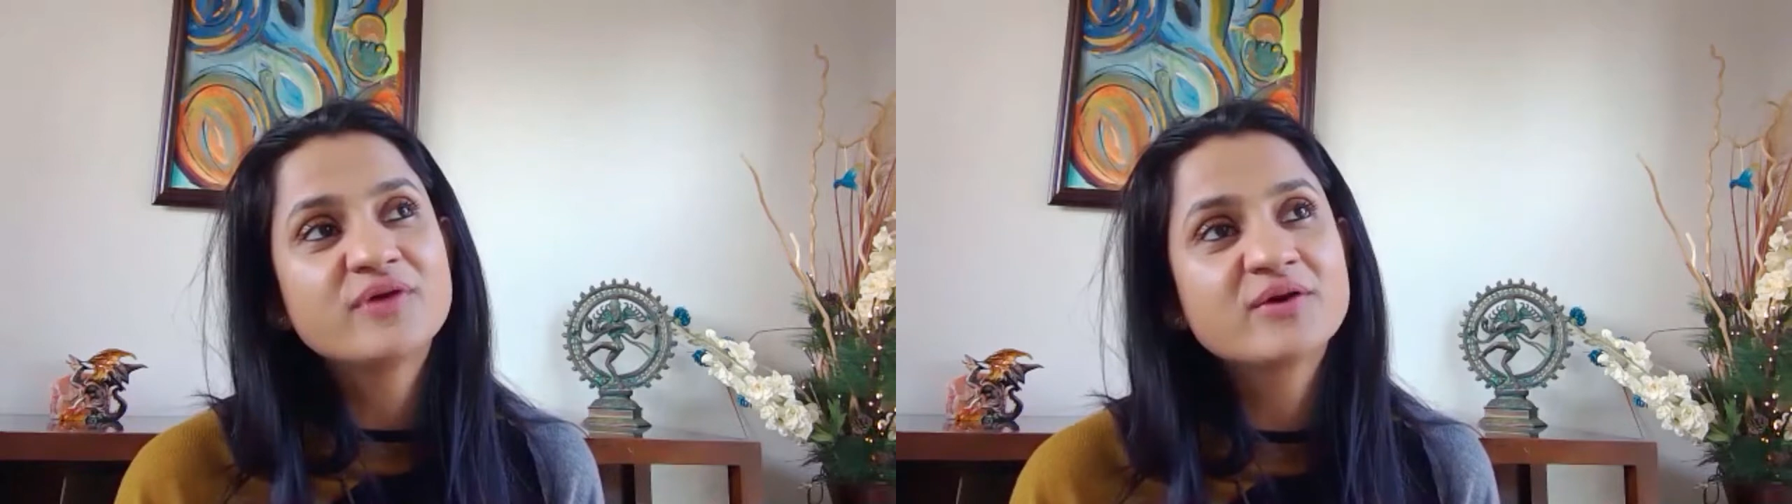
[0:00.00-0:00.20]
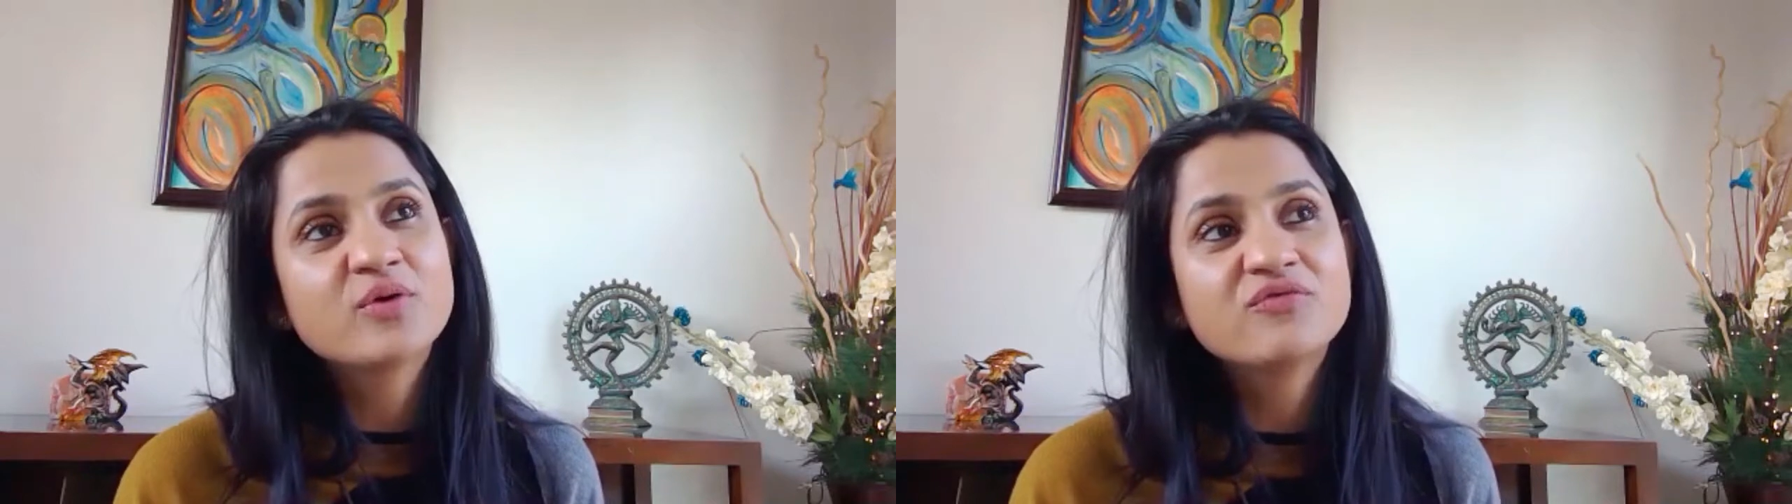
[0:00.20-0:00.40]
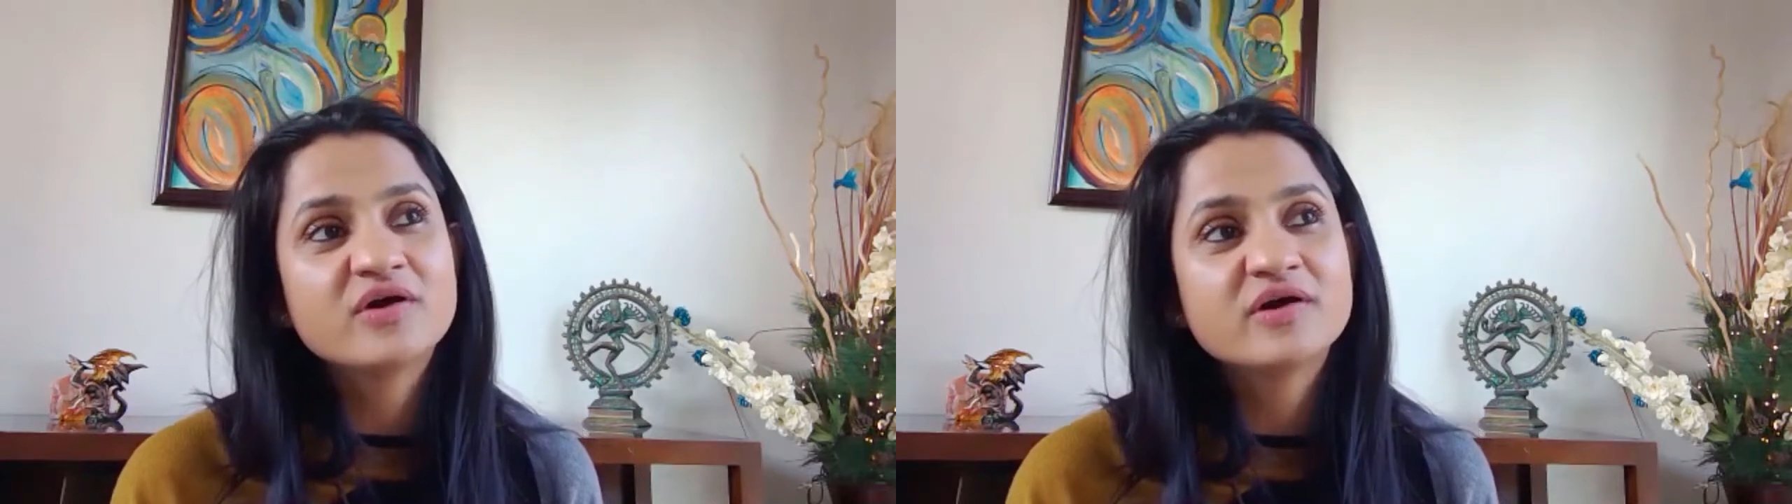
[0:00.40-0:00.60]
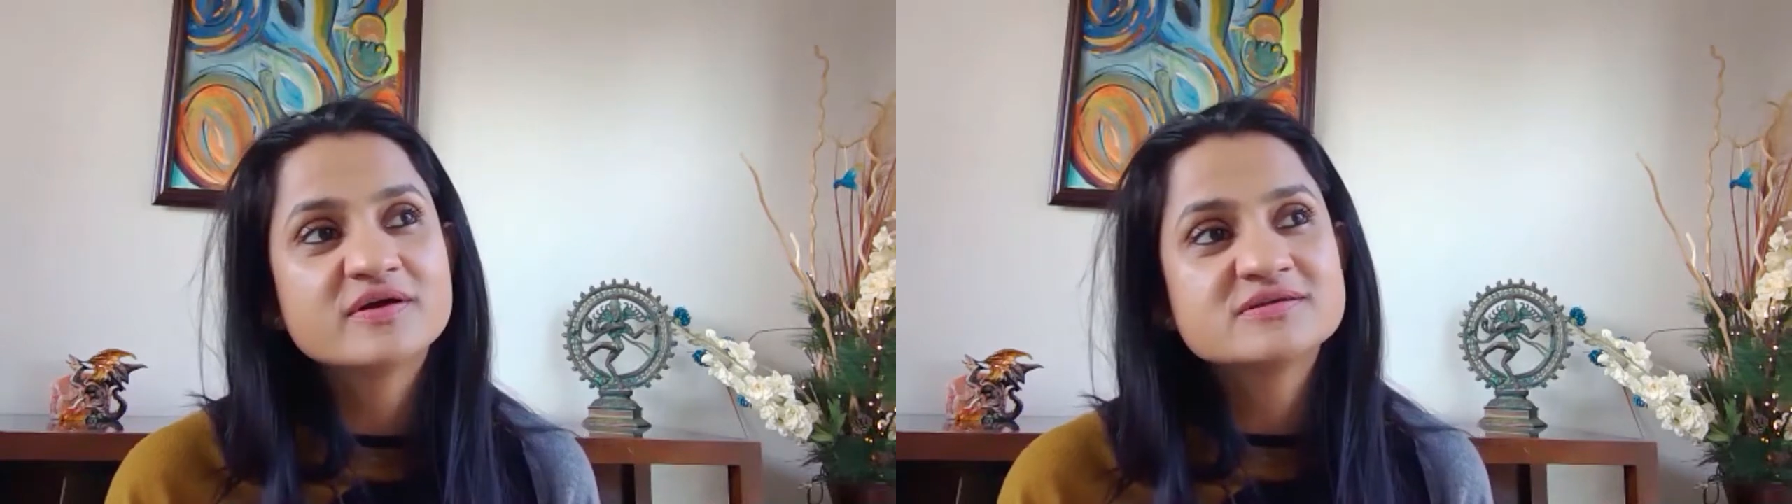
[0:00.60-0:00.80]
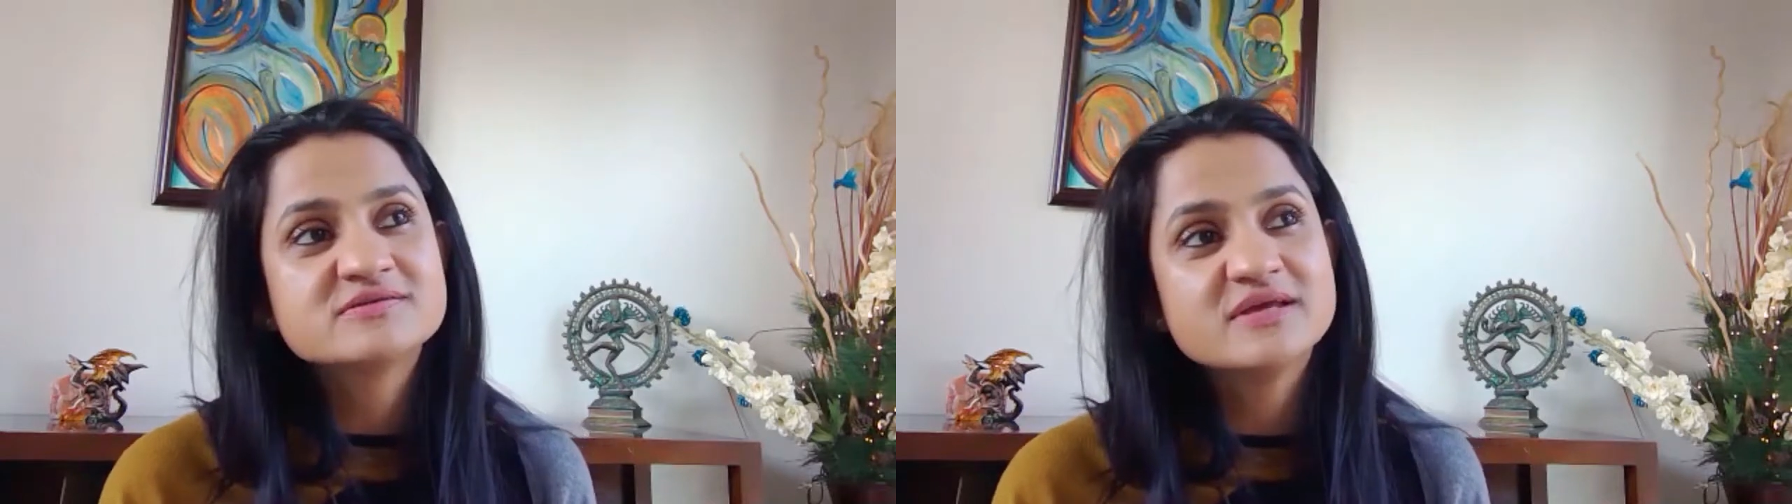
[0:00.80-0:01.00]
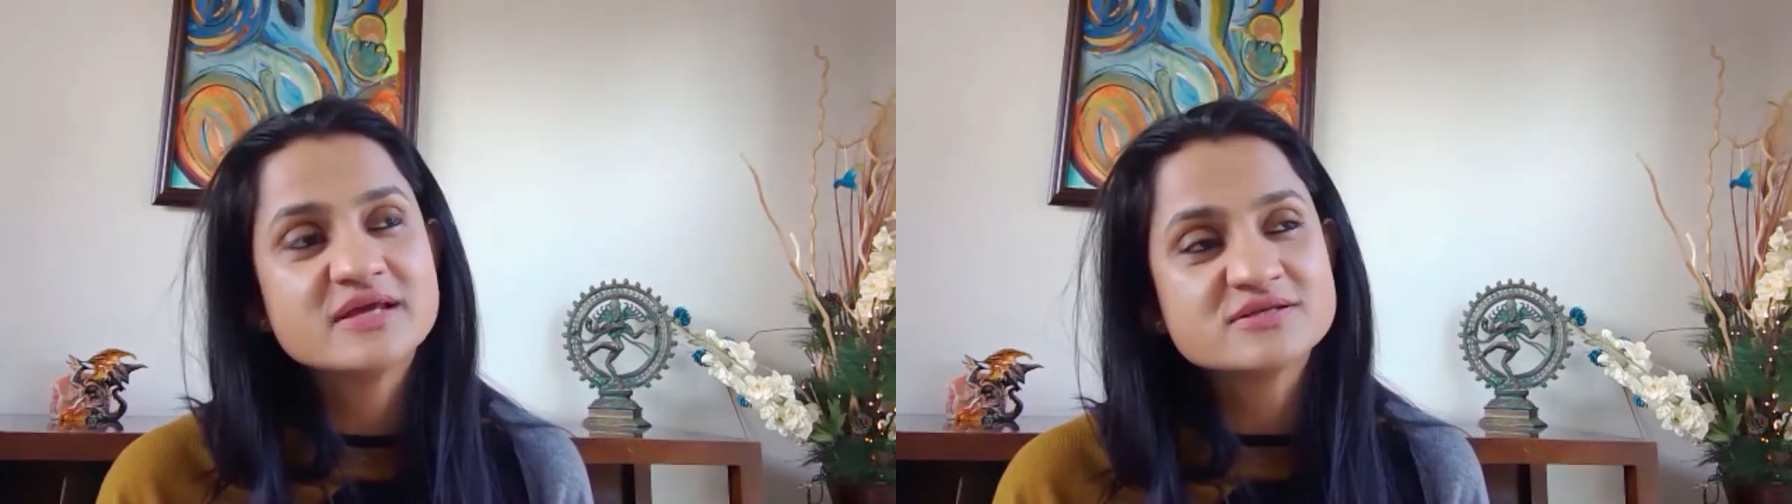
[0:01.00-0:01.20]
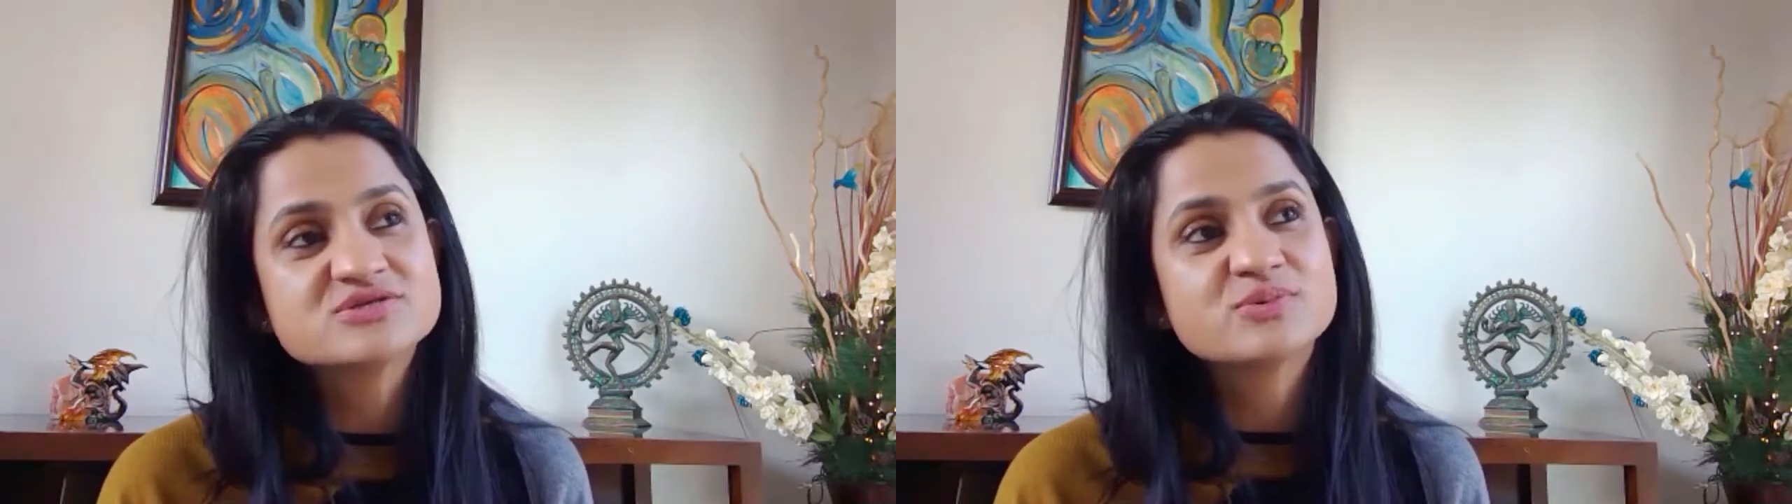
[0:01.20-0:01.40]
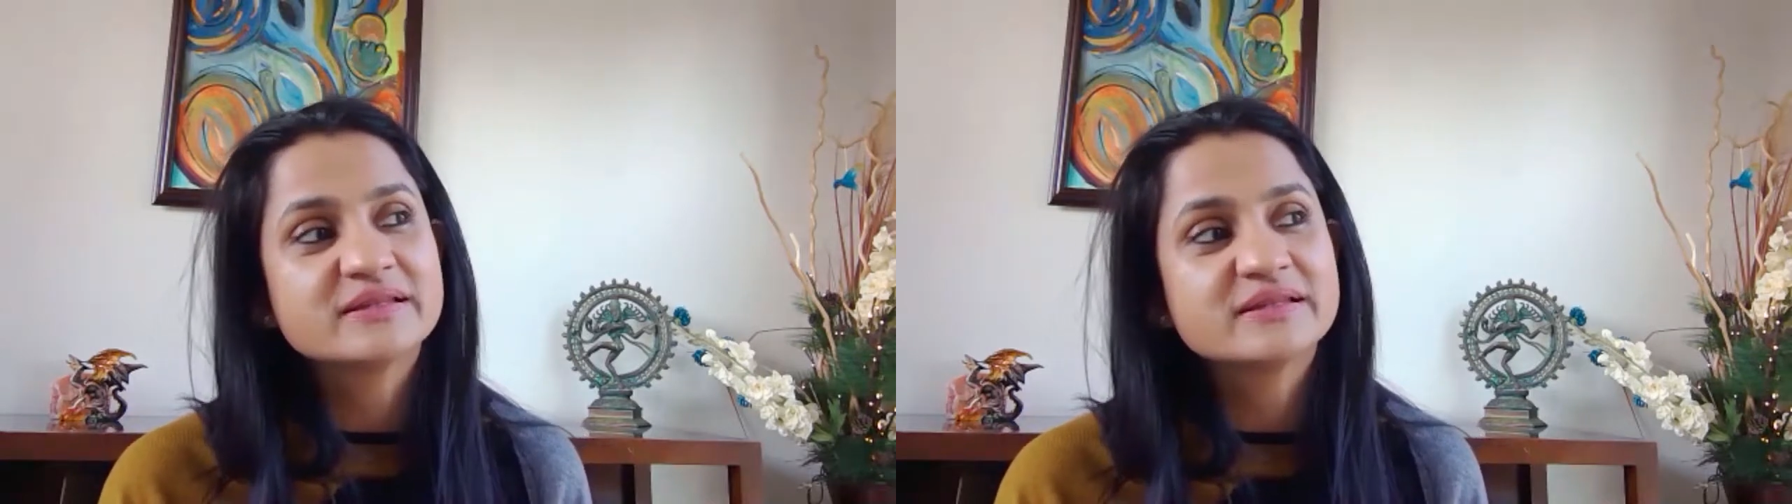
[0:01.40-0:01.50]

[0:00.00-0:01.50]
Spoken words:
go further into it,